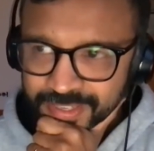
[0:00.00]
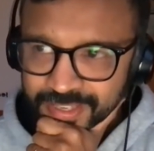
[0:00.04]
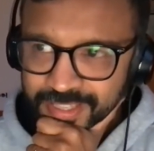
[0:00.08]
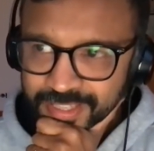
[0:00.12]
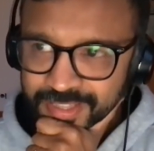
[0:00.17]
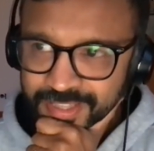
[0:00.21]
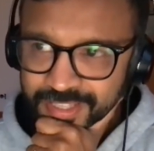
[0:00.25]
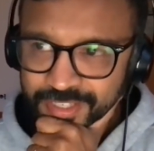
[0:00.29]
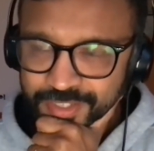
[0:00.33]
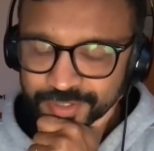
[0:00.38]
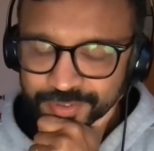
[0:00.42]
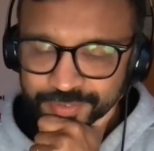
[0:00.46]

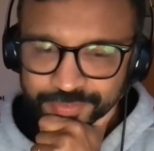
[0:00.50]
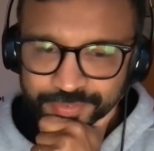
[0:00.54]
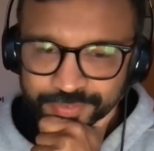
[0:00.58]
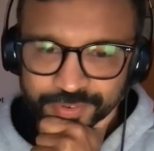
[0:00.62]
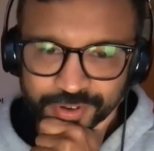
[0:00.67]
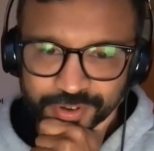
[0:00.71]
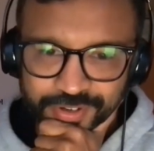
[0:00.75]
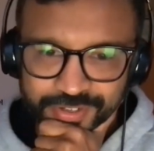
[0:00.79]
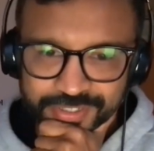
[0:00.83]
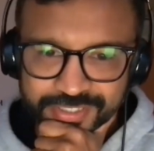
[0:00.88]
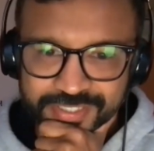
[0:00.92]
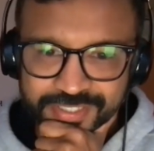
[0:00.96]
And then you've
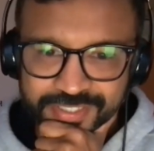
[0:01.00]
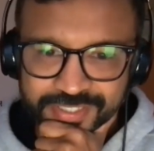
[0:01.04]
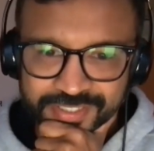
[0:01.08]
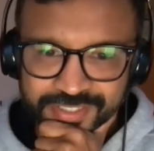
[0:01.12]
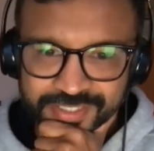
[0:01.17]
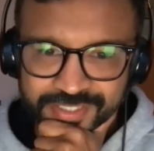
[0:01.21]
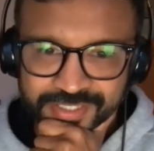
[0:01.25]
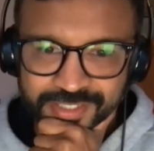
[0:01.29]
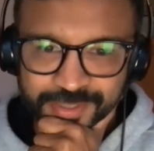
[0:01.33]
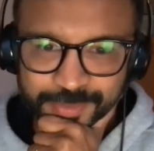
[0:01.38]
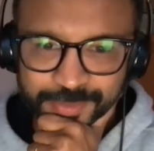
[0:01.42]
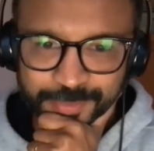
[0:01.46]
got
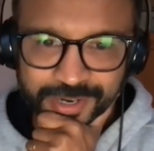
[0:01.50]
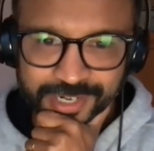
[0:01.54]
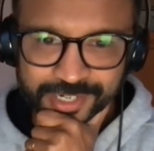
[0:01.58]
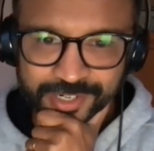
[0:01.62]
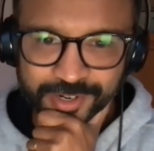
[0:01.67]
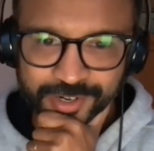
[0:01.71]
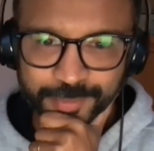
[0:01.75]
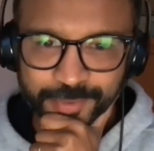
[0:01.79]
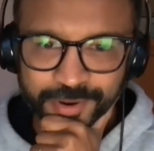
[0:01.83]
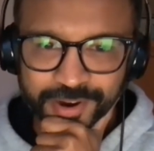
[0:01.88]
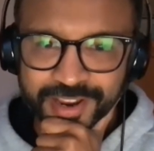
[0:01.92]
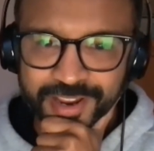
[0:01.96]
the
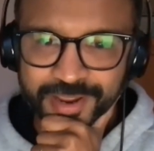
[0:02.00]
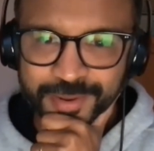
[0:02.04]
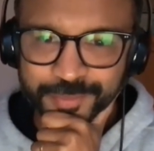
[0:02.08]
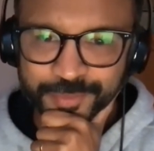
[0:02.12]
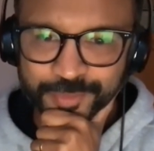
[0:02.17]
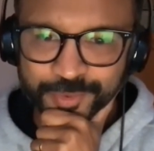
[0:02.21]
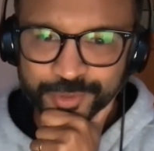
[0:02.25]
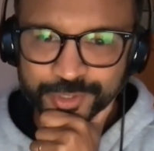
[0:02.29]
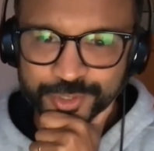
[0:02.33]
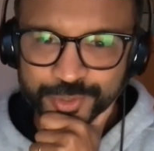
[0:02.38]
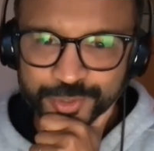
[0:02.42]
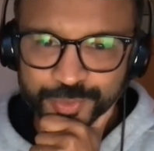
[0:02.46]

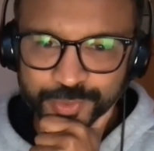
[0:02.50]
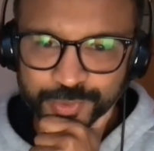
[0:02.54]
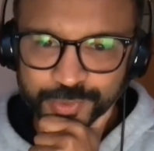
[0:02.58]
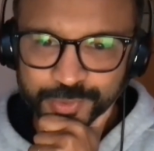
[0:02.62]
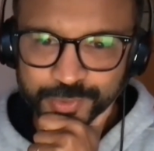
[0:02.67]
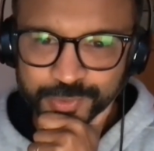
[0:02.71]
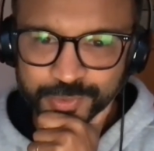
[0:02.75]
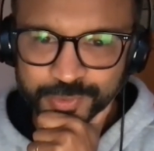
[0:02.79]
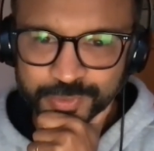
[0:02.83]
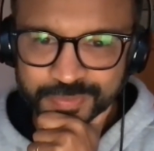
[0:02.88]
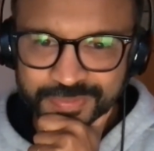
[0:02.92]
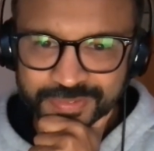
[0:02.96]
microbiome, which we
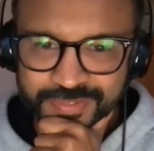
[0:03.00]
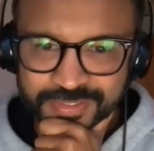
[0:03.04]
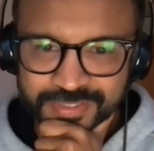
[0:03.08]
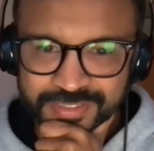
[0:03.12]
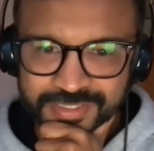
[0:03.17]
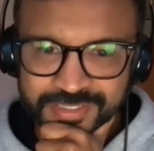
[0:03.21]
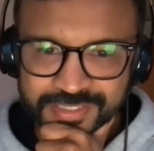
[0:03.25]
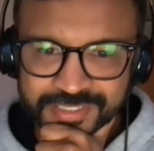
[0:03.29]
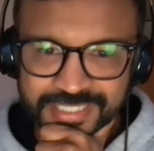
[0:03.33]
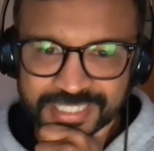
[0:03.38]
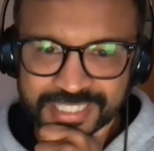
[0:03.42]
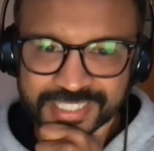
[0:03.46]
will
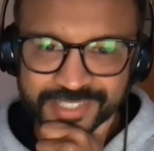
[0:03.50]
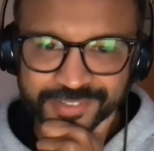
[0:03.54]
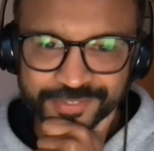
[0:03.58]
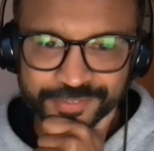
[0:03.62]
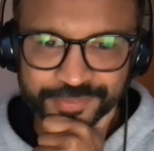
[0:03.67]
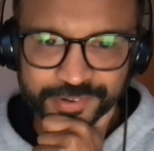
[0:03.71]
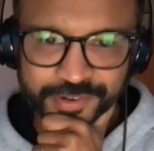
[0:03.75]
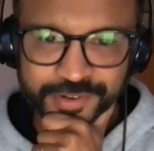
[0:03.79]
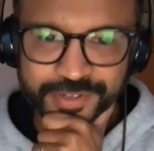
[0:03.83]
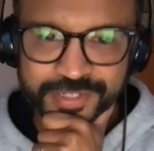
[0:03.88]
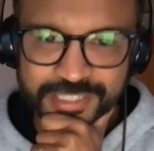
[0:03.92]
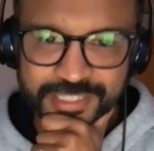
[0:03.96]
dig
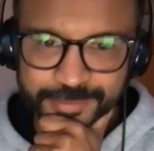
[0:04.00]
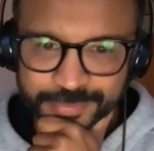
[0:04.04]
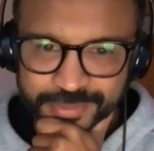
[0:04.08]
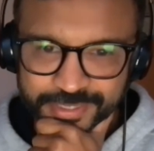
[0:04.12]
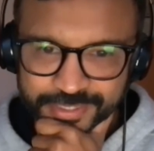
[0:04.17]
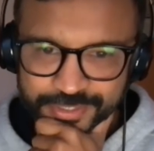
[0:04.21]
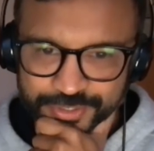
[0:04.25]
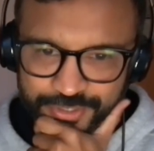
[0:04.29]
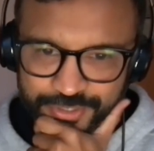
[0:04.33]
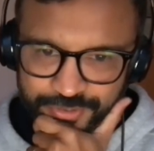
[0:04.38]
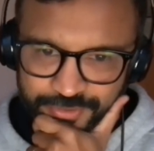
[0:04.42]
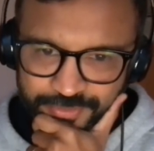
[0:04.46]
very deep
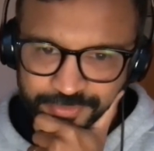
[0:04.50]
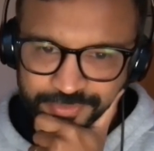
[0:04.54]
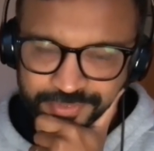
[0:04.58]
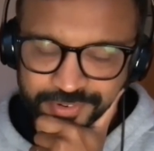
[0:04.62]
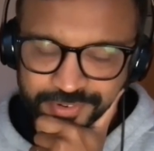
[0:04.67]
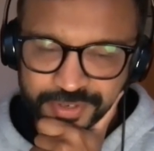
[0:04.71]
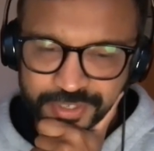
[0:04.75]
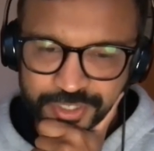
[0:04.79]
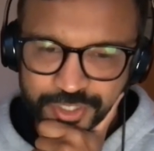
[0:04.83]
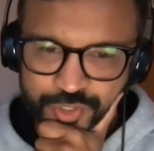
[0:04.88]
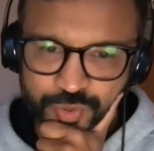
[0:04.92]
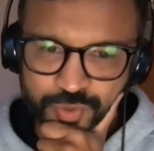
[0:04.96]
into
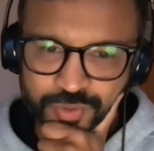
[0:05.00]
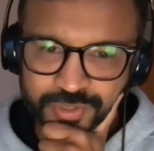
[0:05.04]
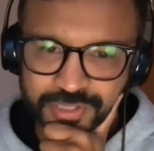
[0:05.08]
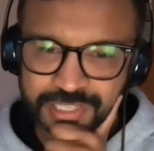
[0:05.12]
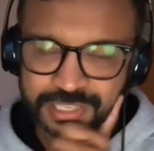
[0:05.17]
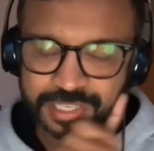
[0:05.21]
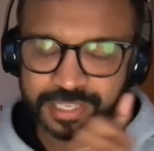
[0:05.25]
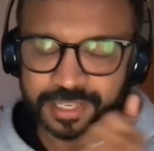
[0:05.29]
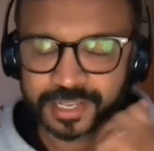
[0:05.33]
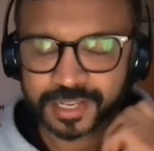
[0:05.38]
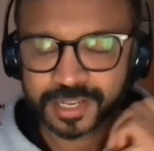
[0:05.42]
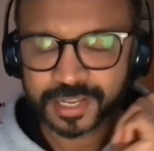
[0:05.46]
very shortly.